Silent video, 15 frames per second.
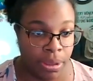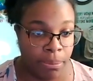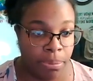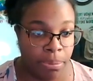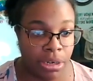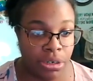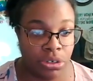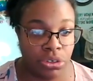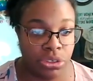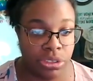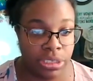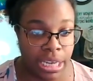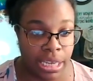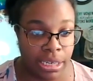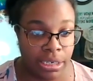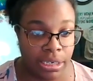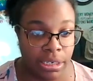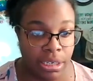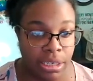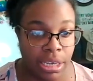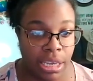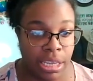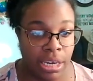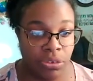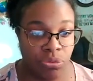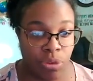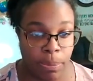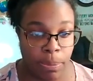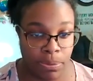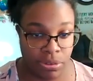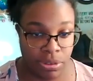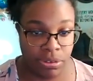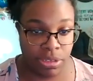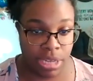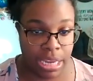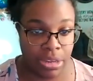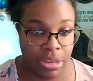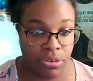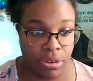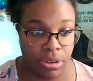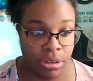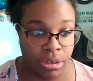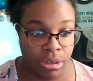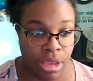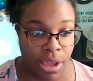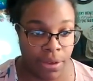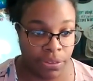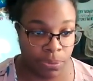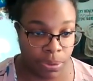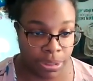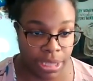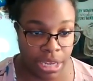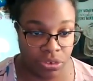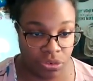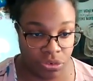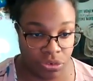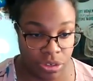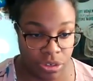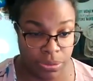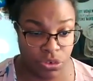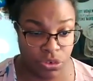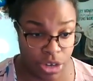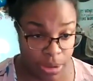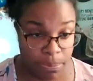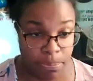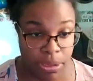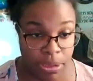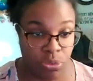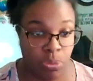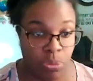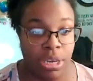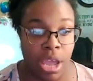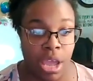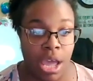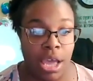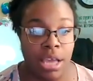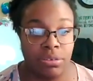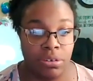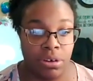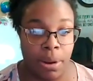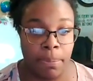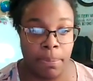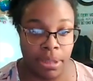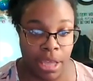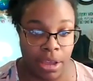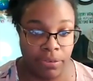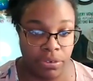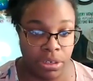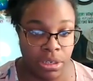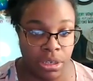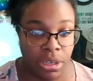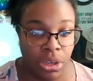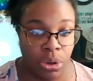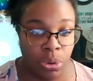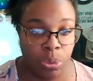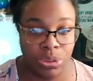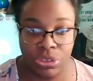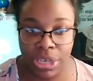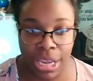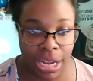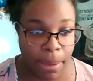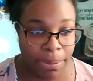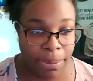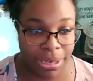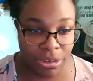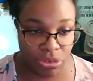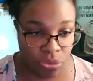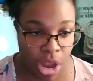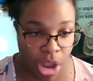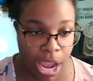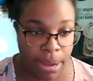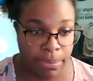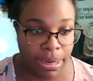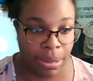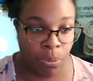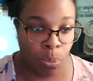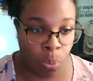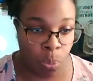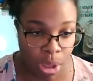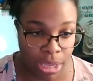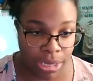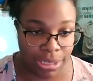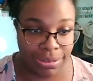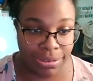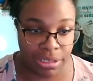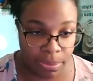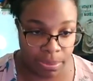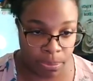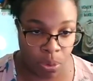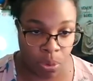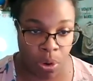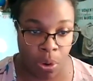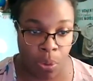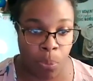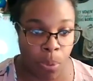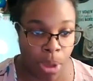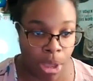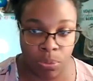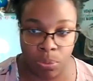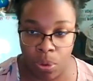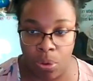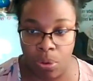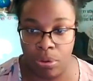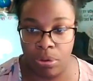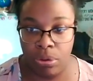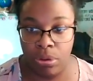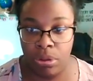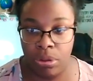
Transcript: but understand it is representation of the relationship between us and our beloved, which cannot be described in one symbol or one role.